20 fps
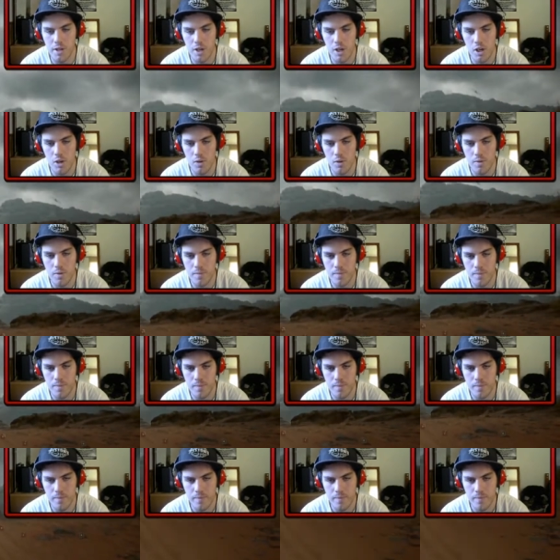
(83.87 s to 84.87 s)
there we go.
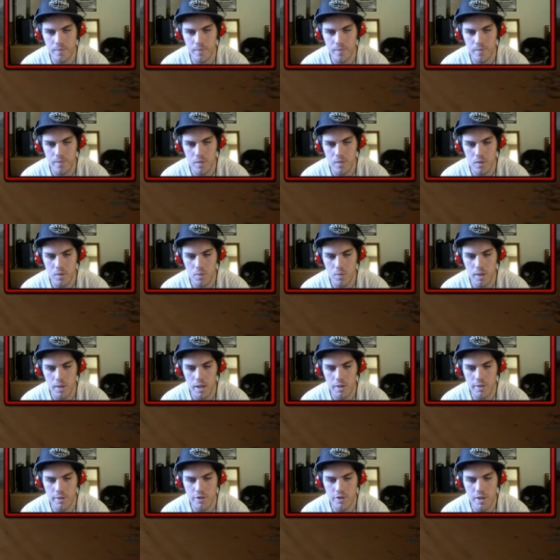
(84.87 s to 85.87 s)

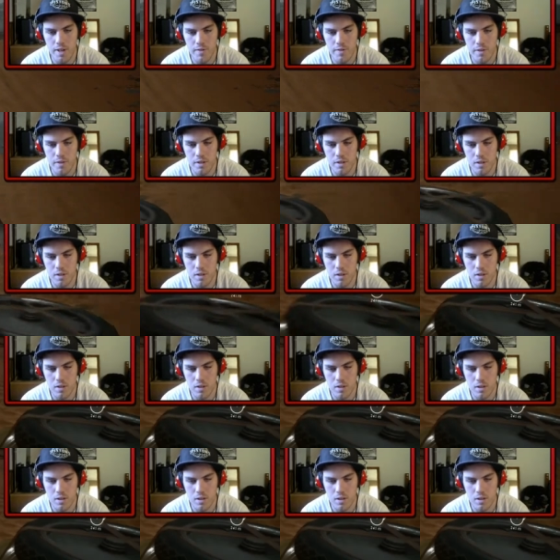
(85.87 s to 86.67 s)
Wait, how do I drive it?